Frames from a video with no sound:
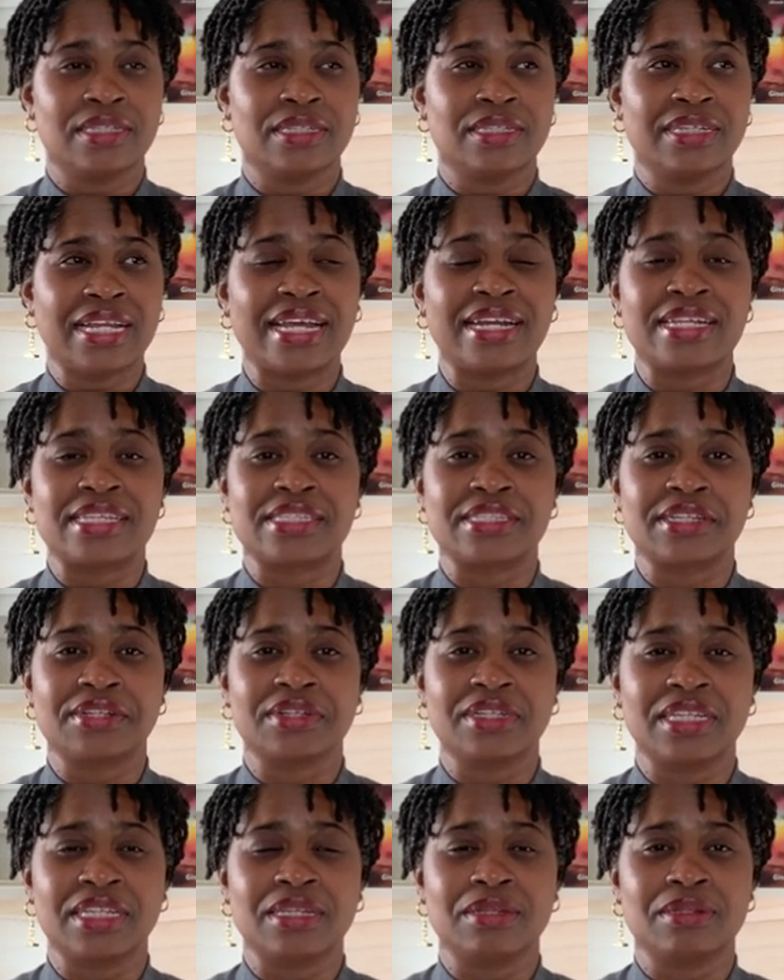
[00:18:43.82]
not
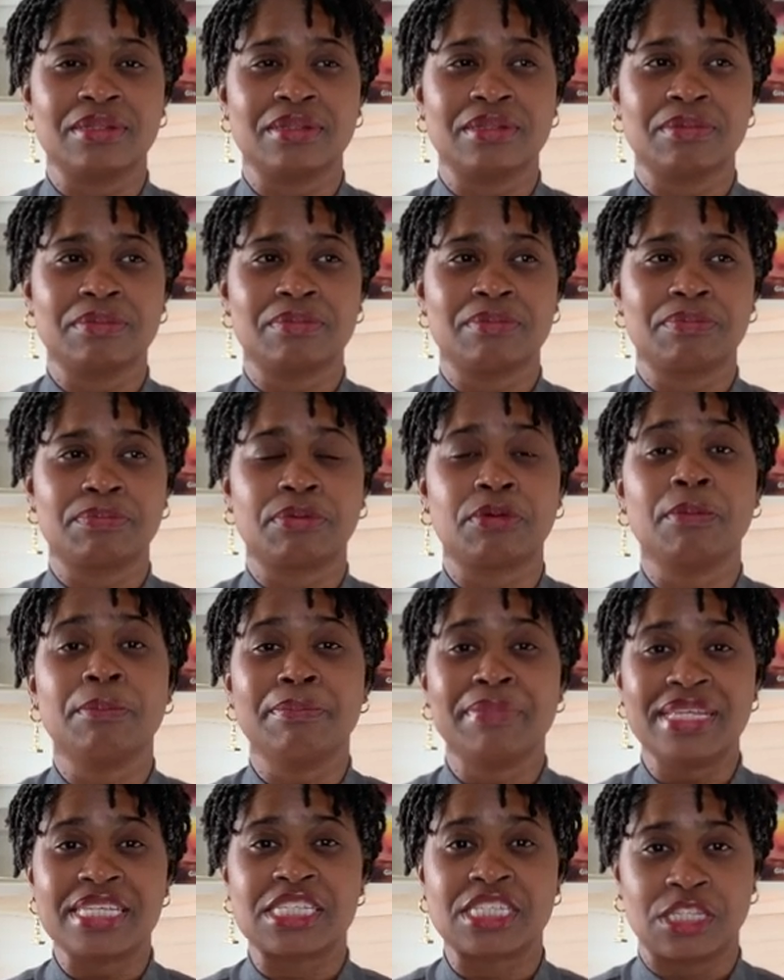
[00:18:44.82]
necessarily
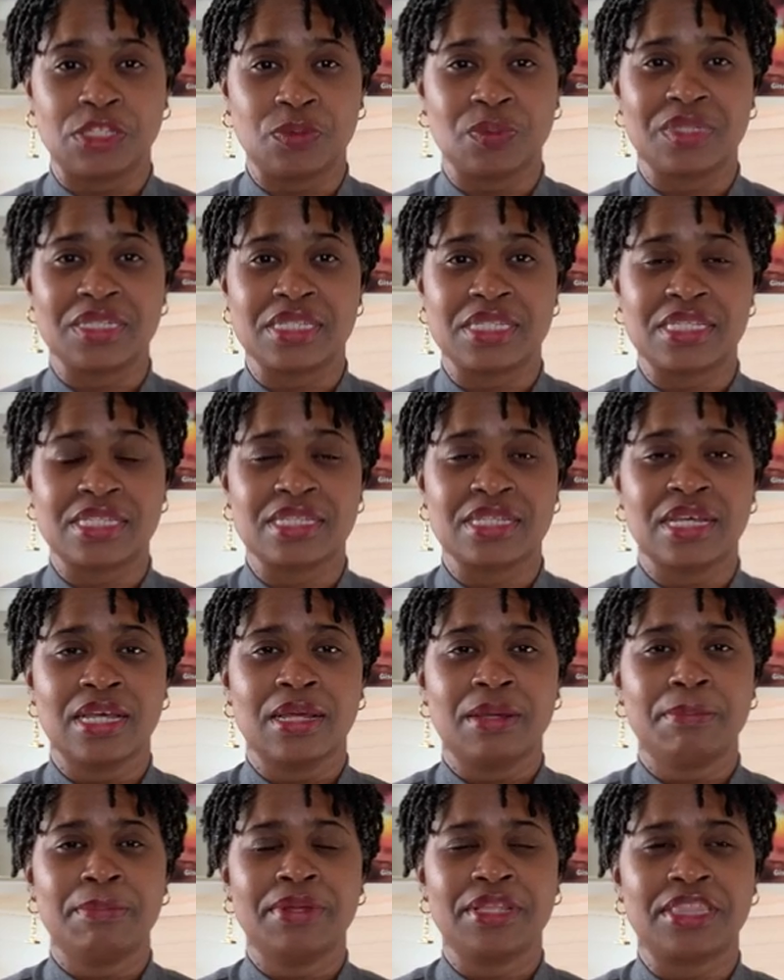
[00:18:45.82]
promiscuous,
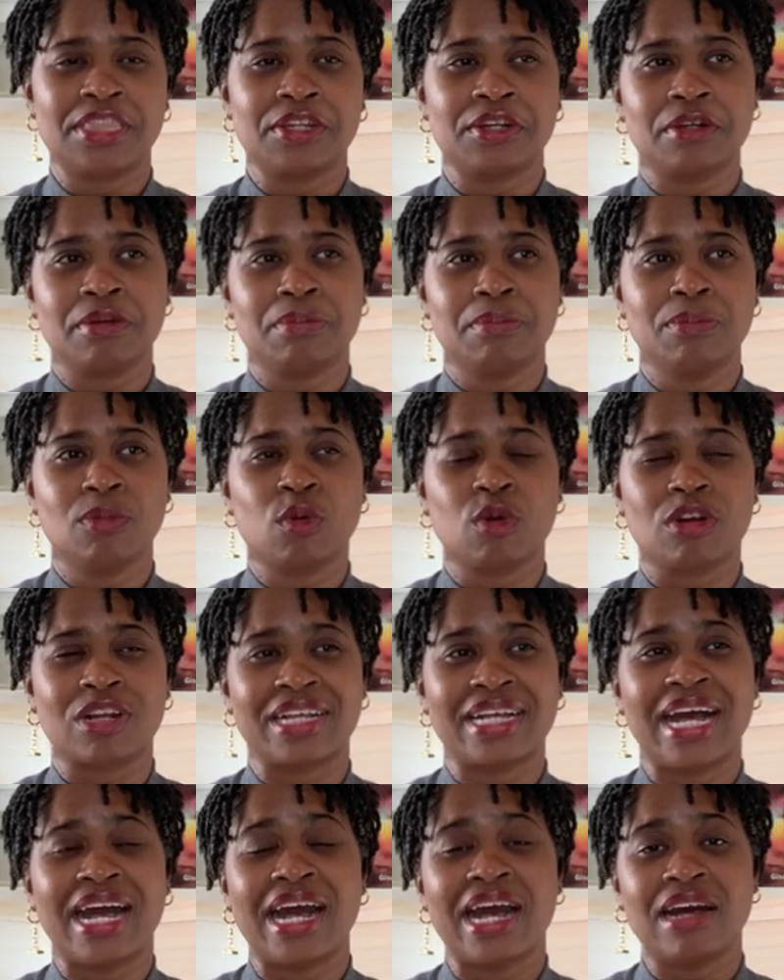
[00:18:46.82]
but they're more
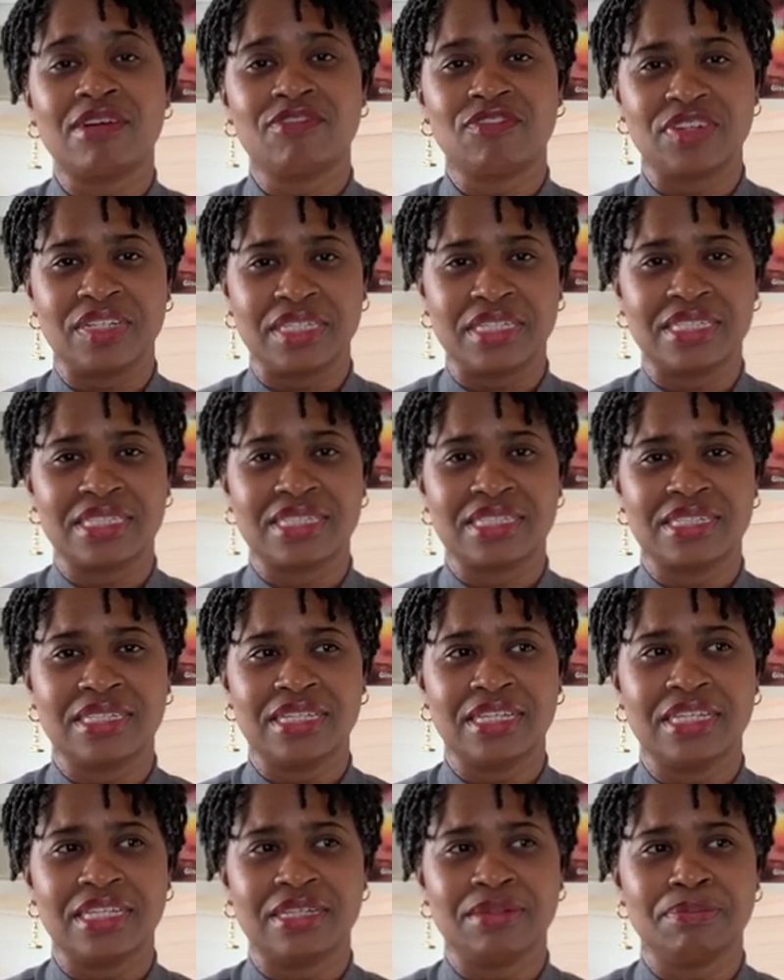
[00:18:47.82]
confident
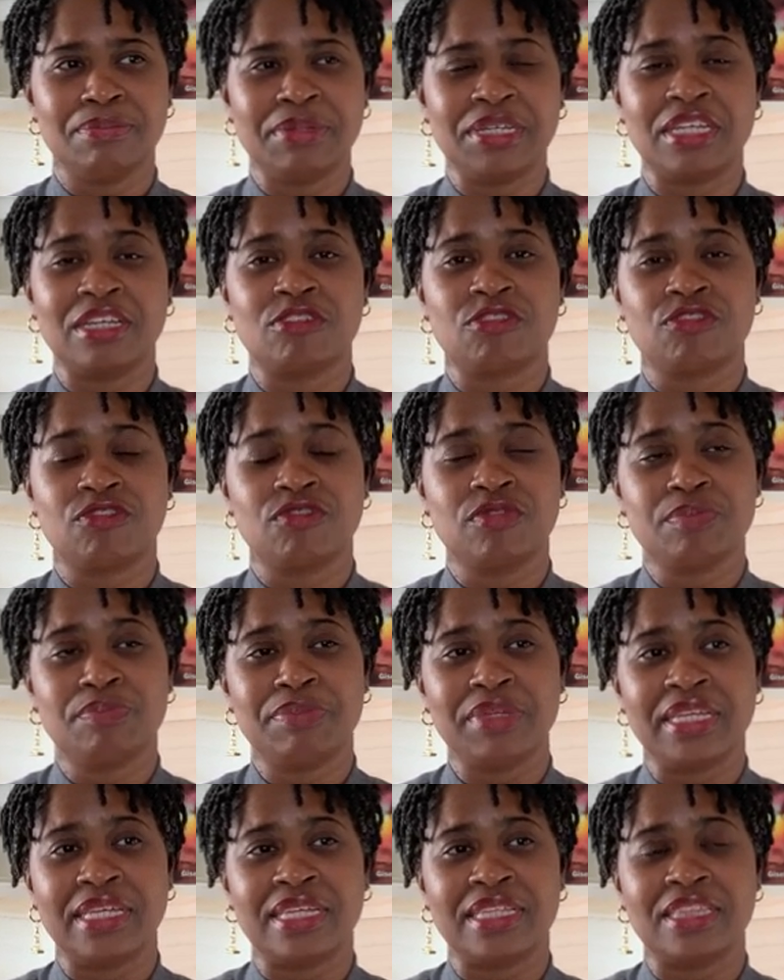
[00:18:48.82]
in
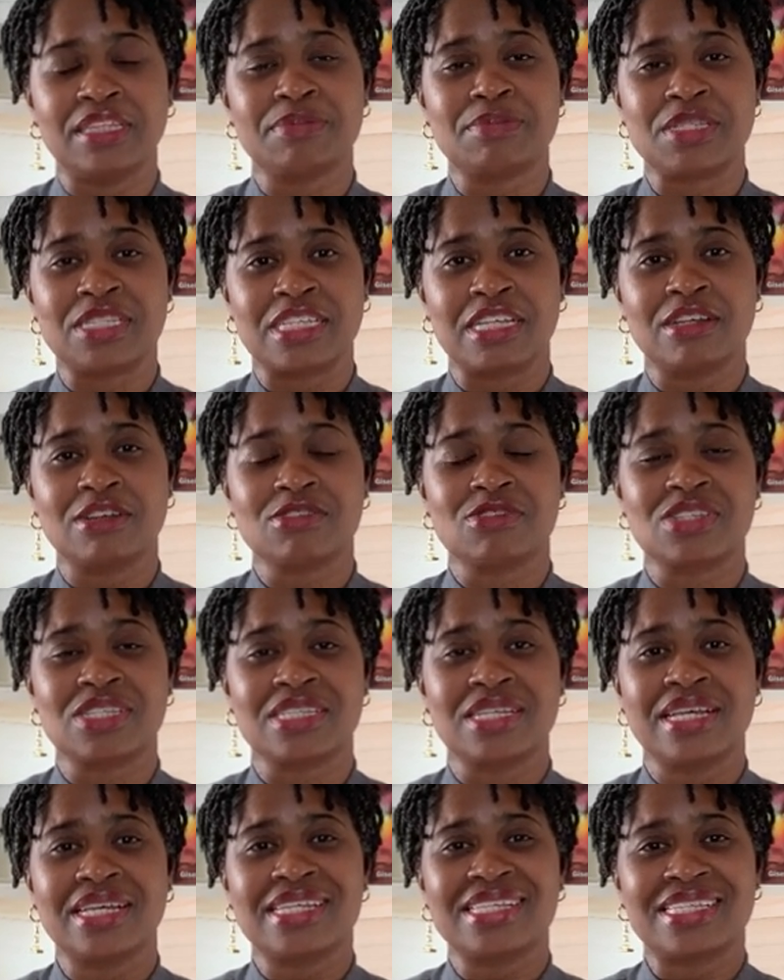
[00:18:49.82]
being themselves
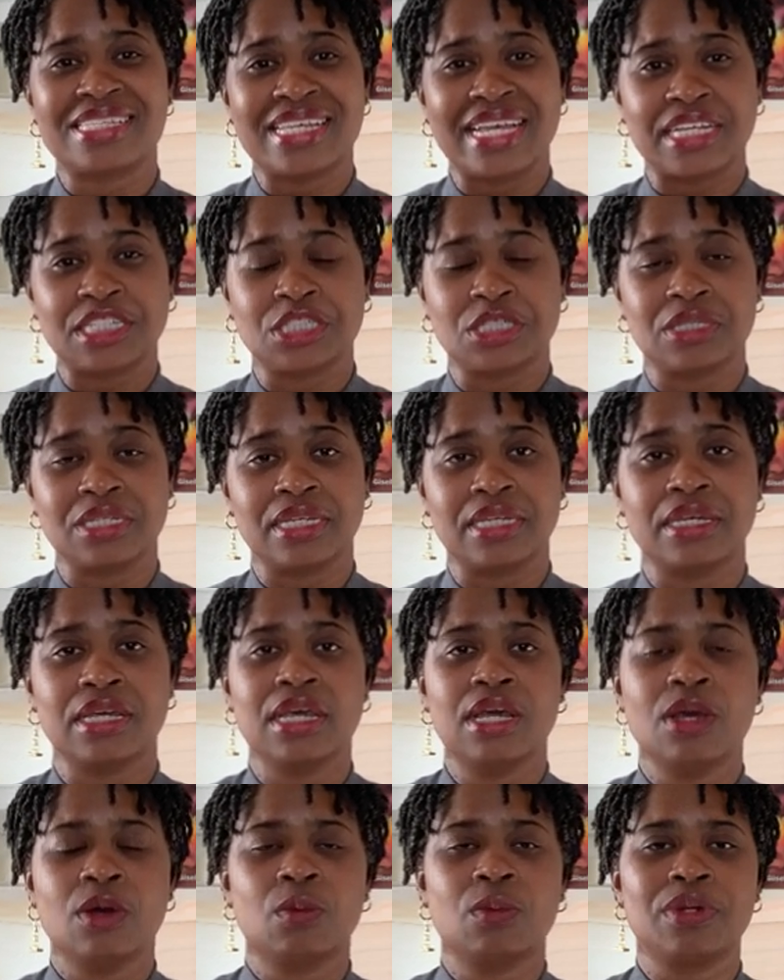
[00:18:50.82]
sexually,
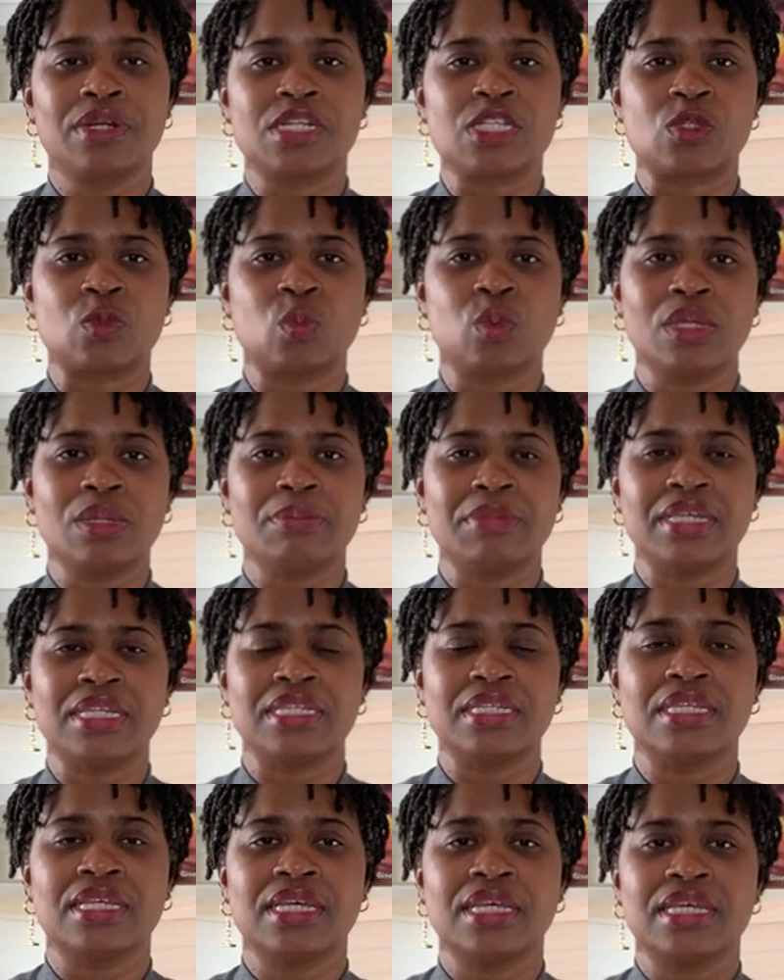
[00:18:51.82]
whereas
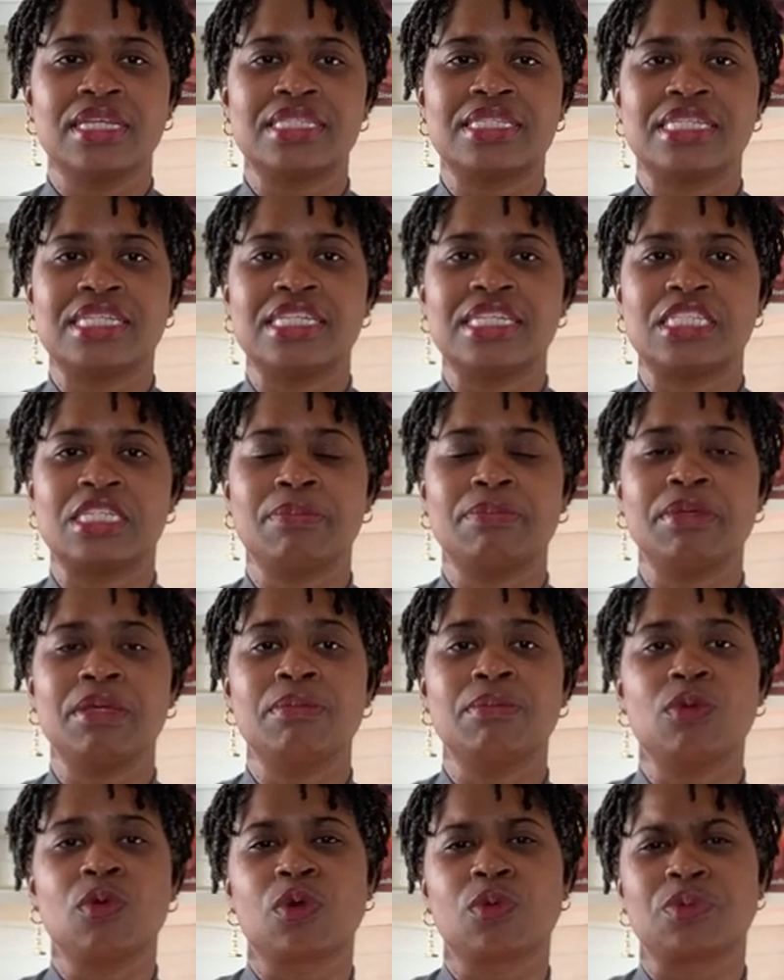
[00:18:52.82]
women tend to be
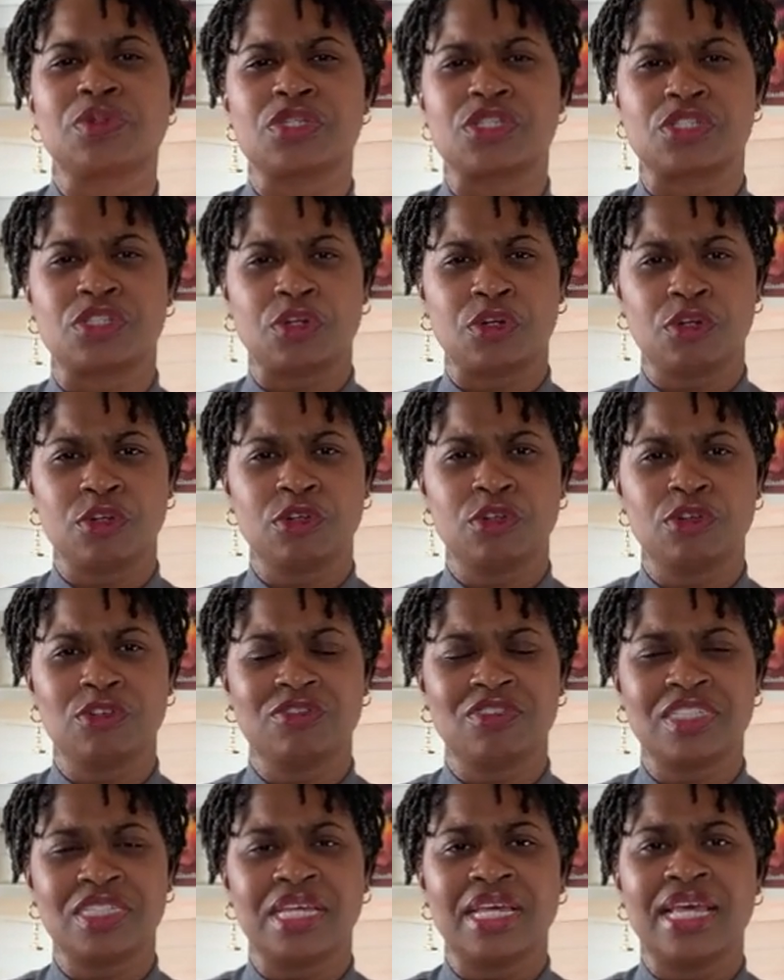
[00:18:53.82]
more
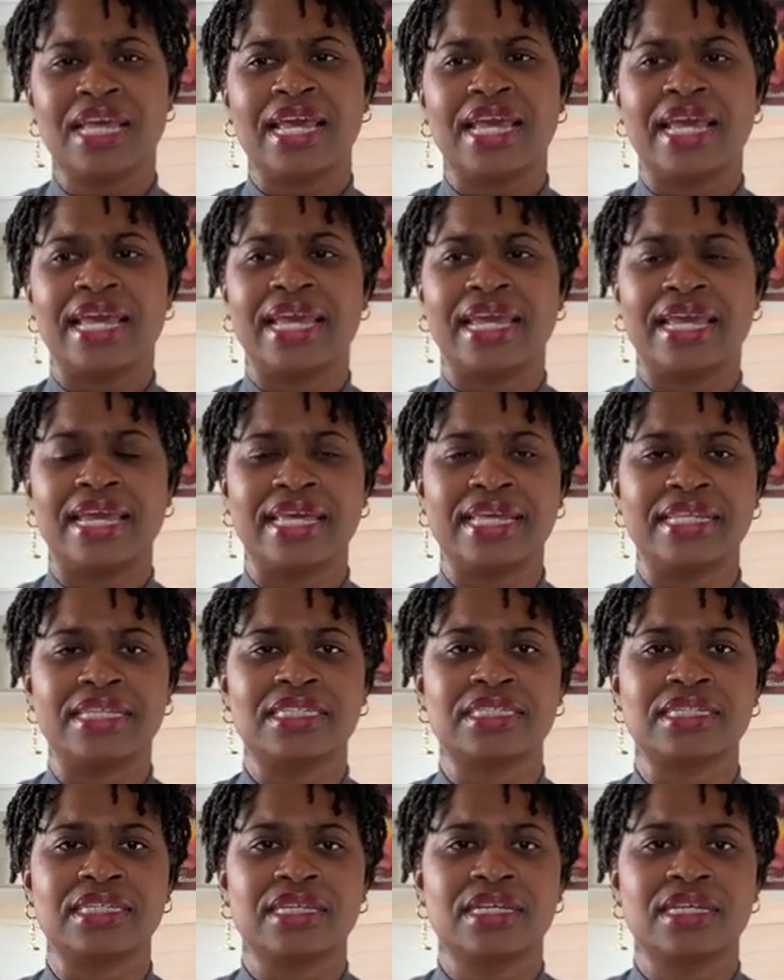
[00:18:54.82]
reserved and